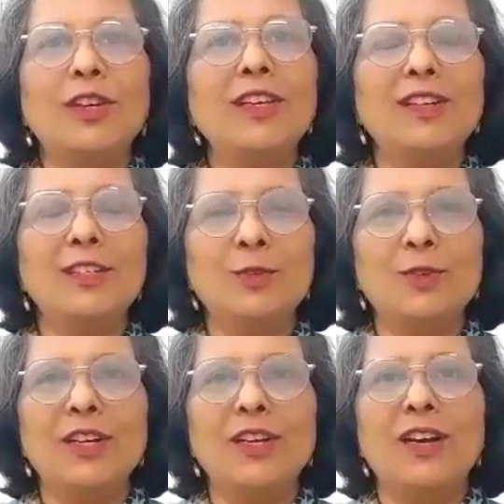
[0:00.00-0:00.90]
Joining us
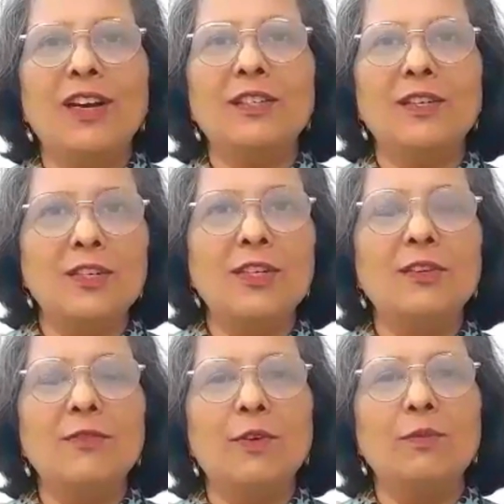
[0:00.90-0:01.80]
today are
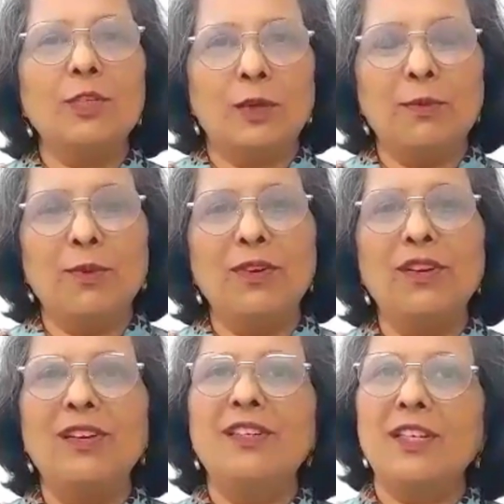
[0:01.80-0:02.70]
Srishti from
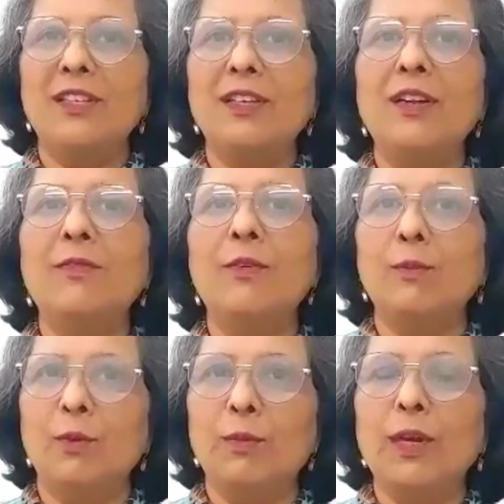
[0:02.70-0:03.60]
Jaipur, Chetana
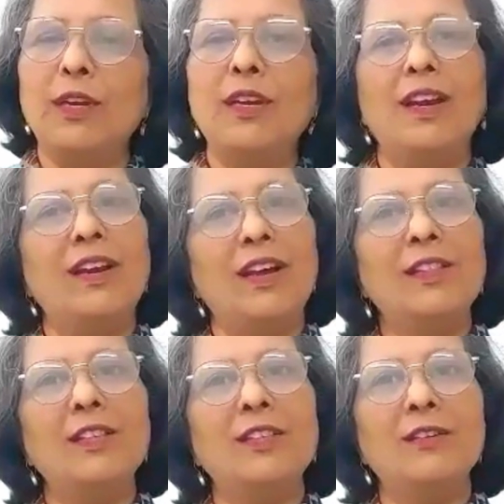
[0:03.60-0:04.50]
from Mumbai, and
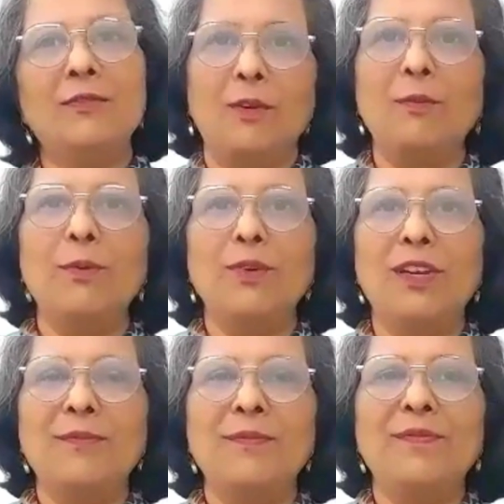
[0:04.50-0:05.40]
Aditya from
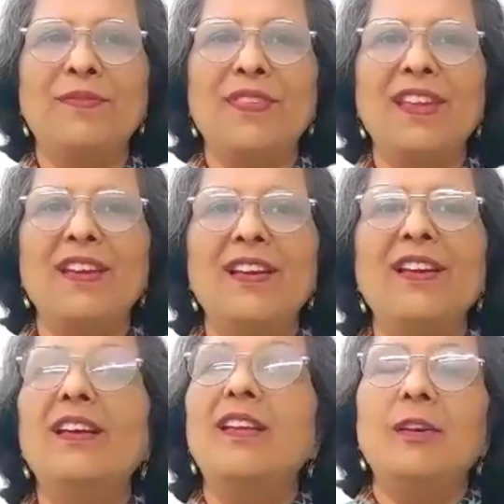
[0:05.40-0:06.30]
Pune.
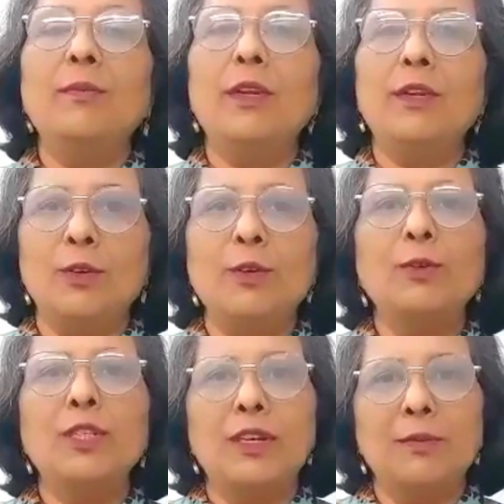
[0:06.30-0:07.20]
Let me
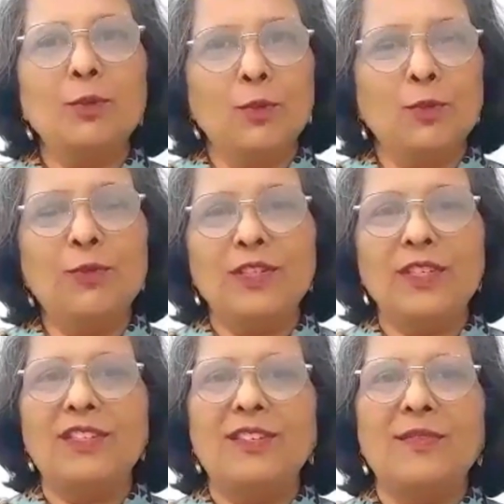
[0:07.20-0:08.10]
introduce them to you
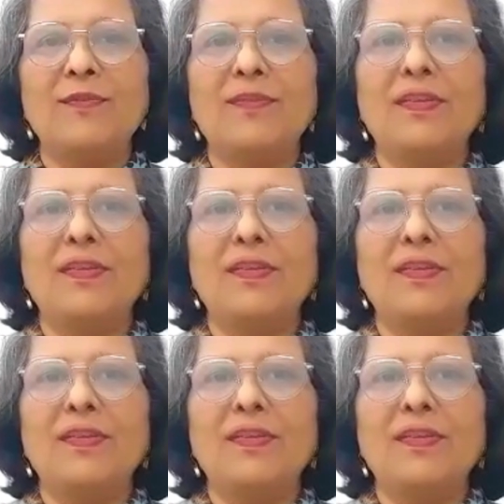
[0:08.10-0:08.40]
first.